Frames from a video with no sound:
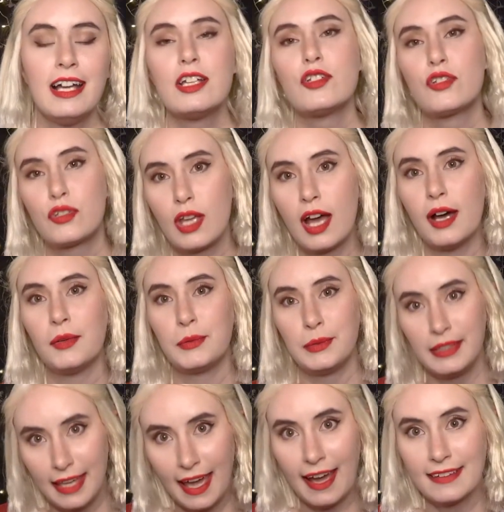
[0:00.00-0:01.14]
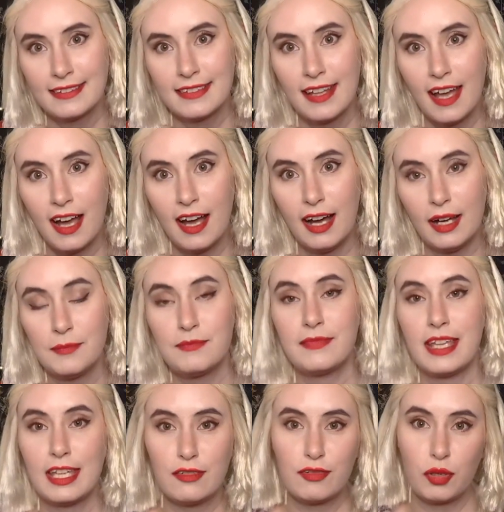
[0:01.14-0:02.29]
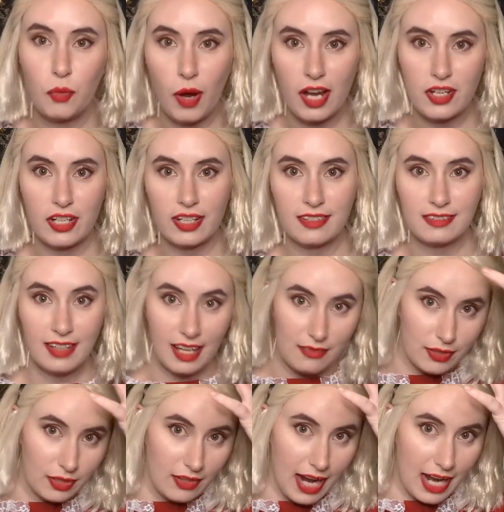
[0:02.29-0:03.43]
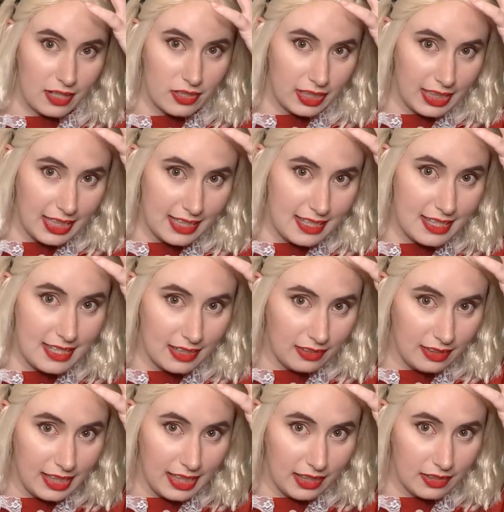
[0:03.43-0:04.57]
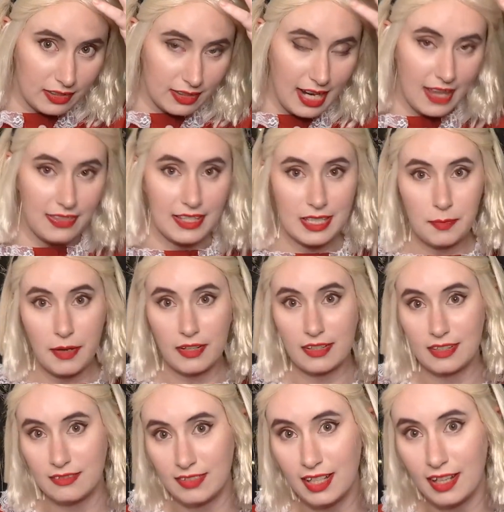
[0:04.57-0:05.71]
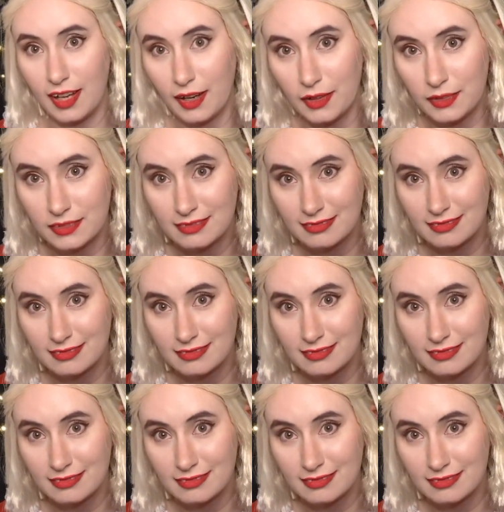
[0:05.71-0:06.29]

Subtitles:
so yeah. Thank you for watching. If you're actually still here at this part of the video,